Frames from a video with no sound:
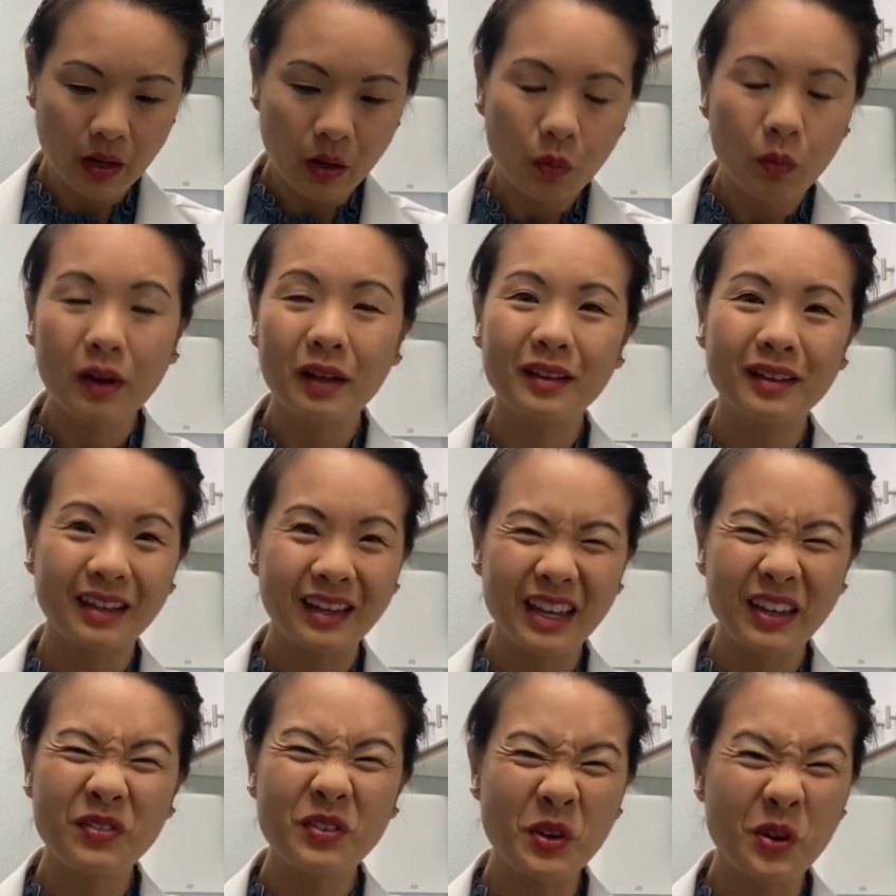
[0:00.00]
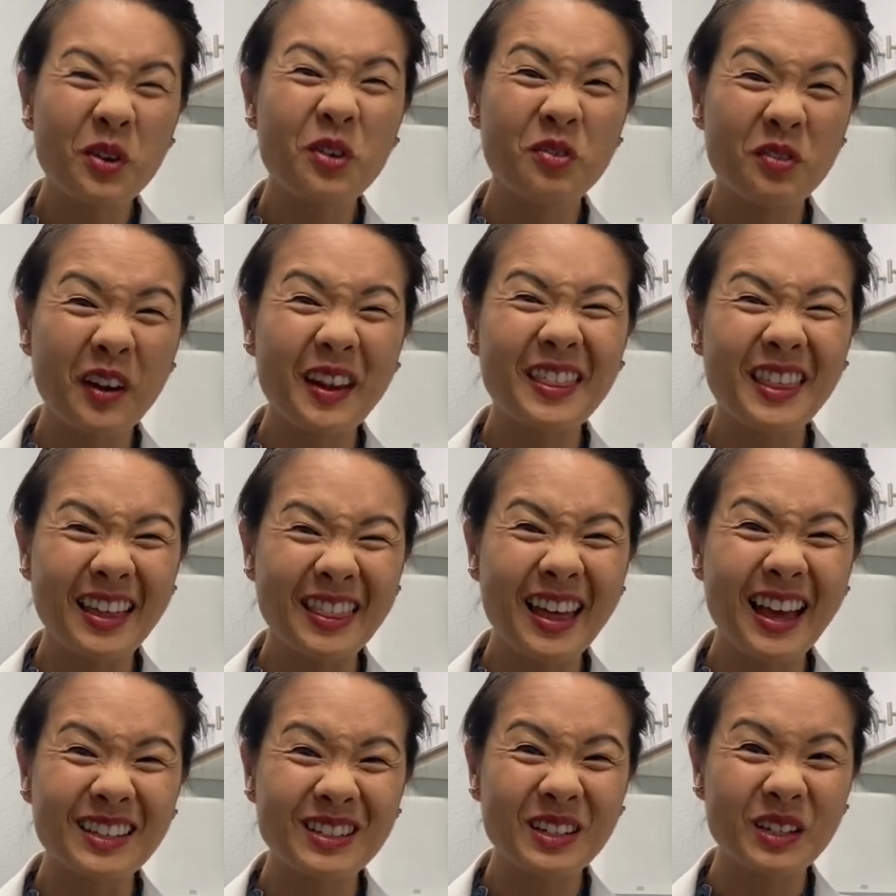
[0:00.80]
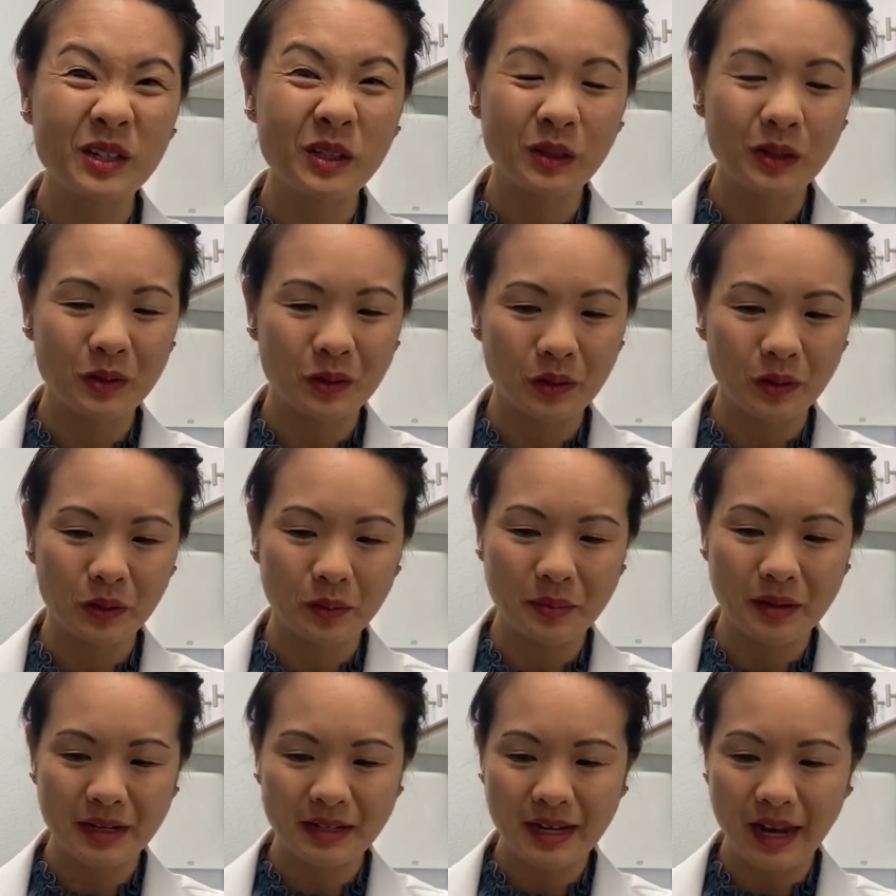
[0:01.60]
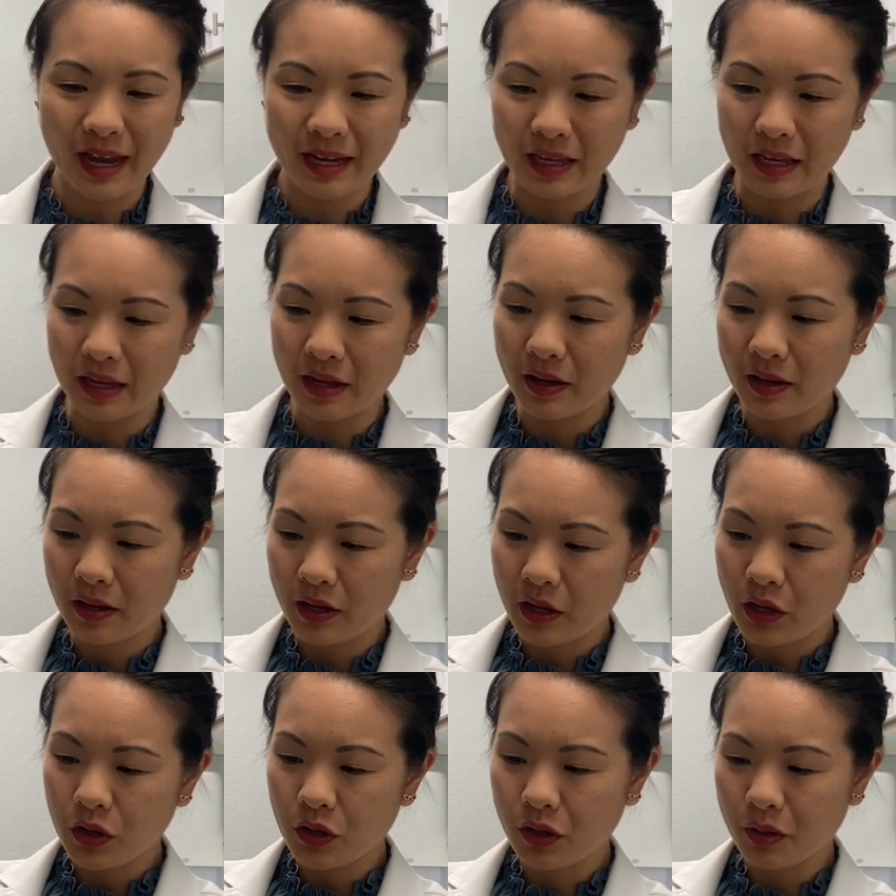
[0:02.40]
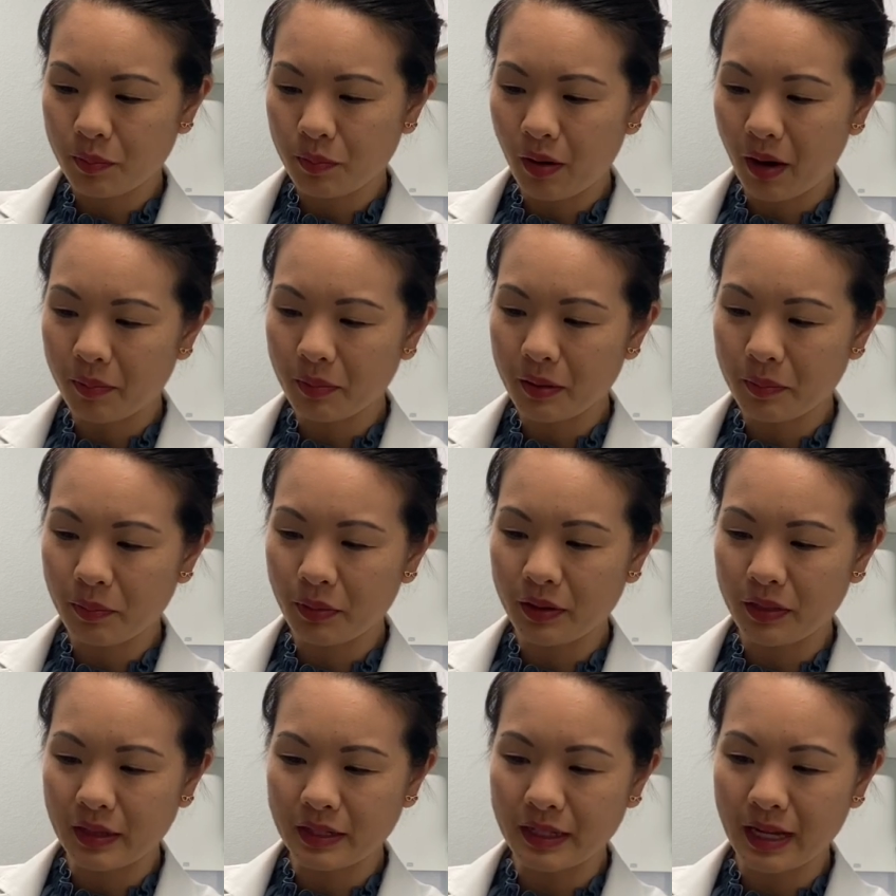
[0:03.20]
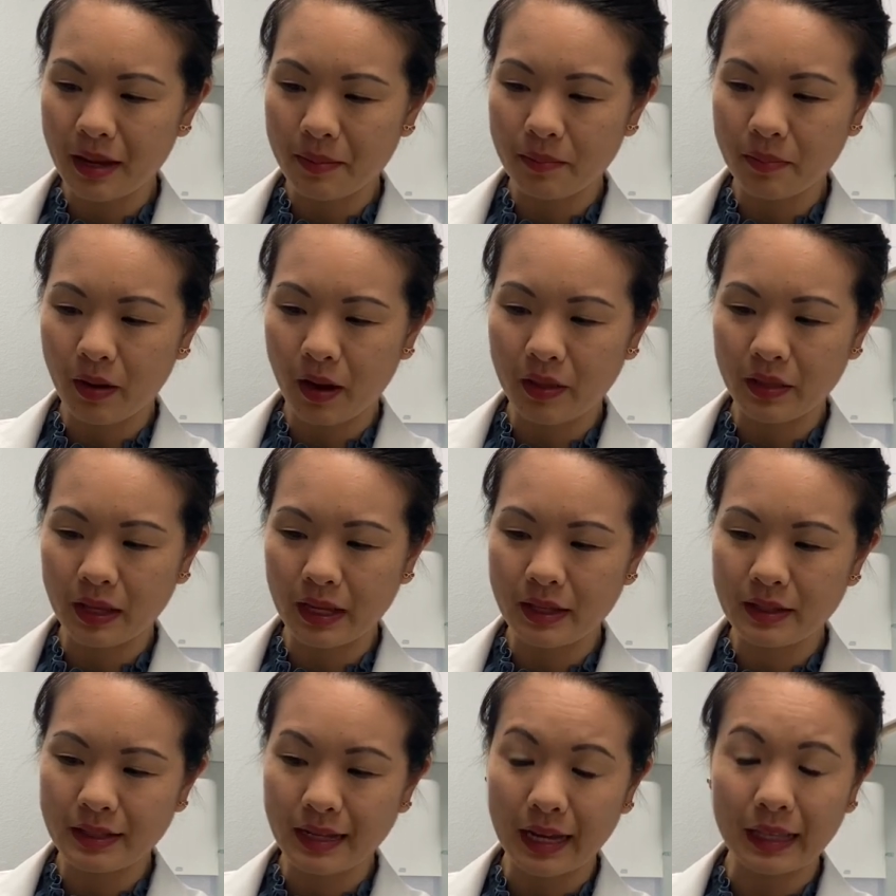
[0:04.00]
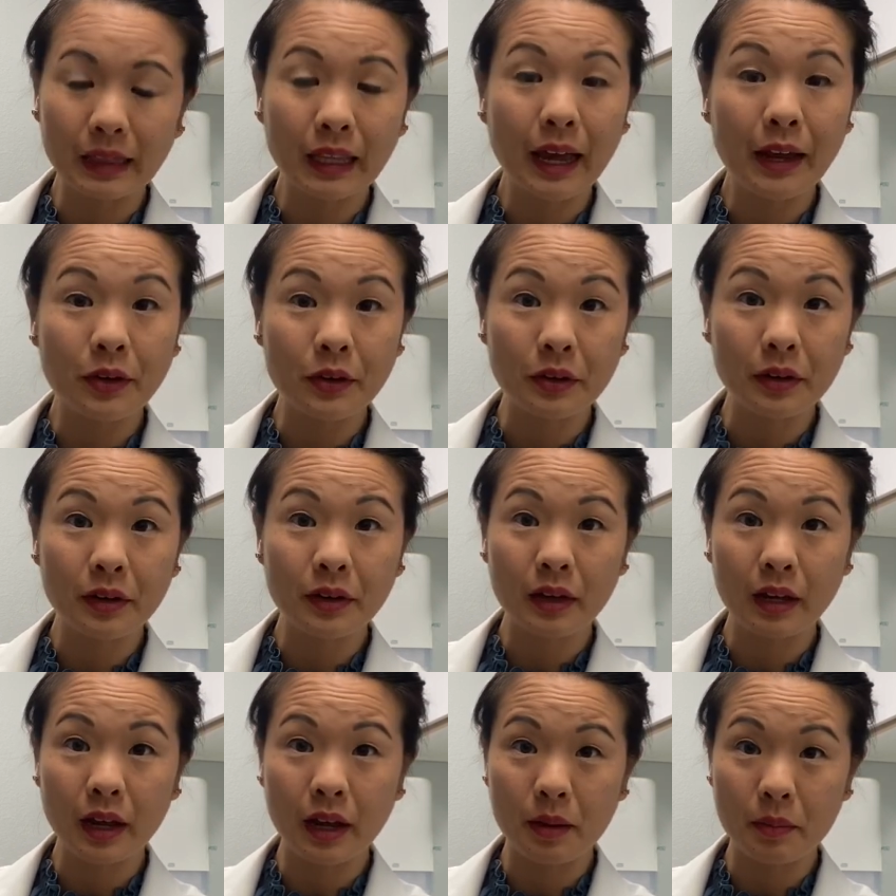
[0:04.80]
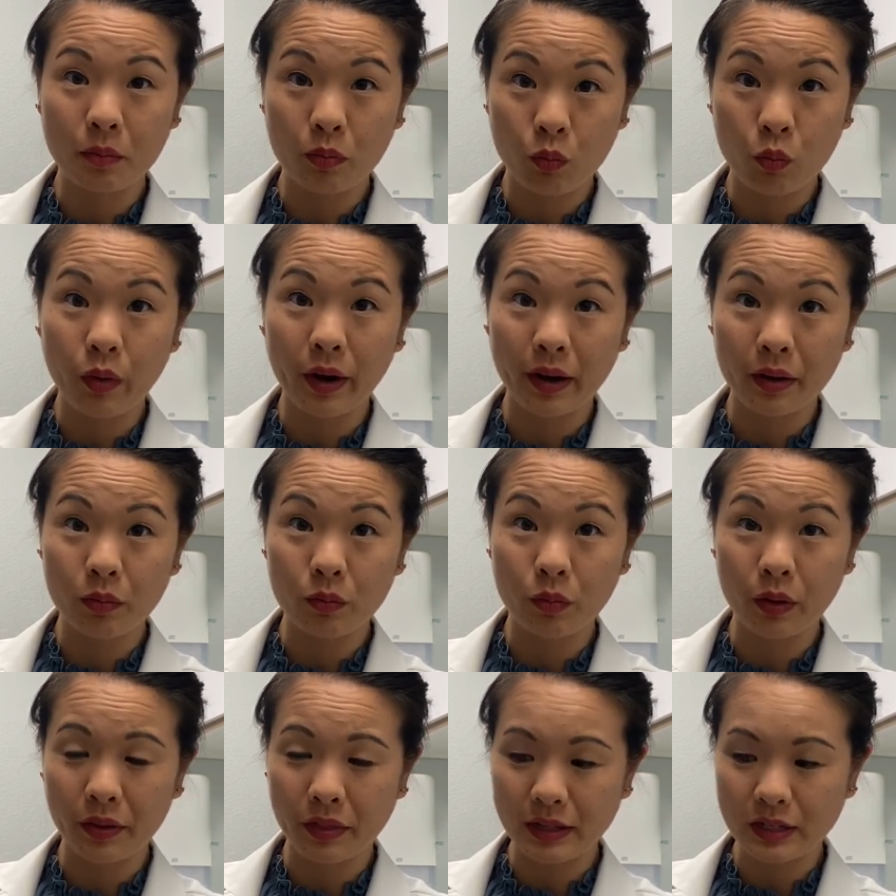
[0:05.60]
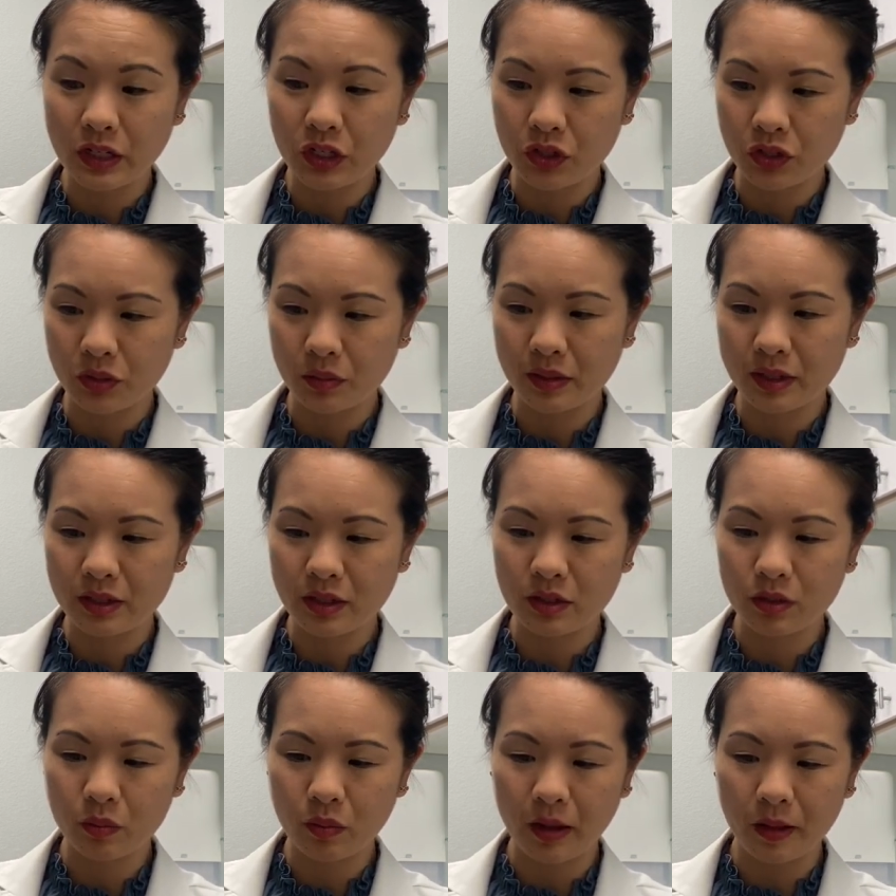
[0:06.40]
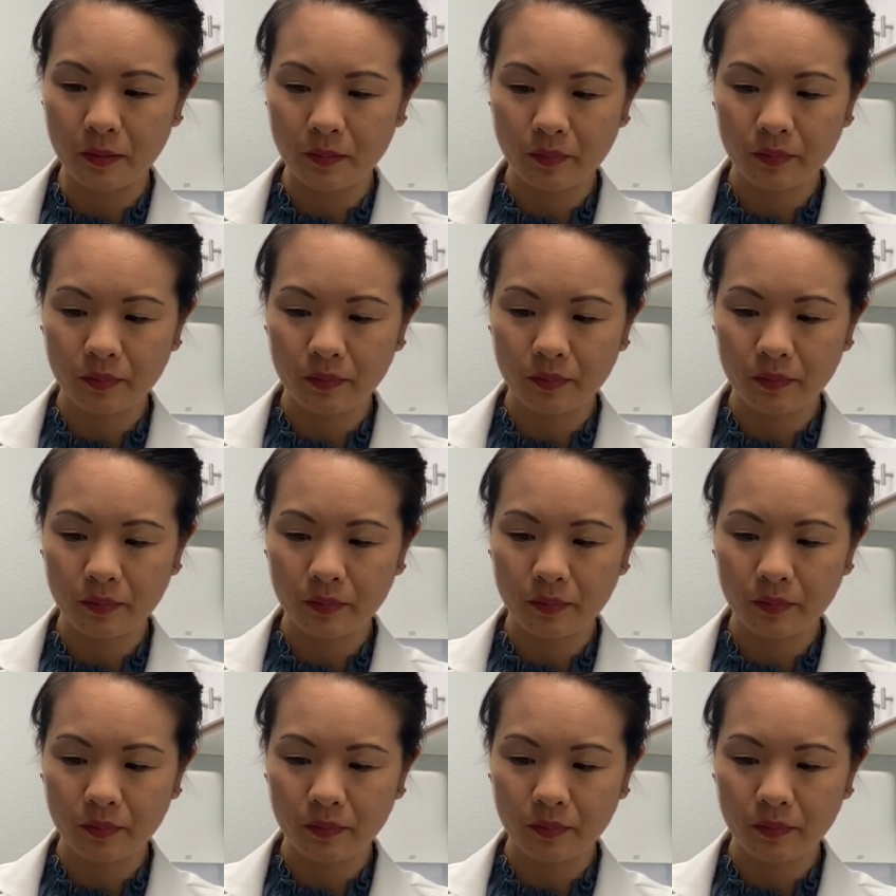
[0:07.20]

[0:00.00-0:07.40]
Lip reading: Well, if you're afraid that that's gonna look a little bit tacky, you could probably put the tape on the inside liner where the tissue is as well.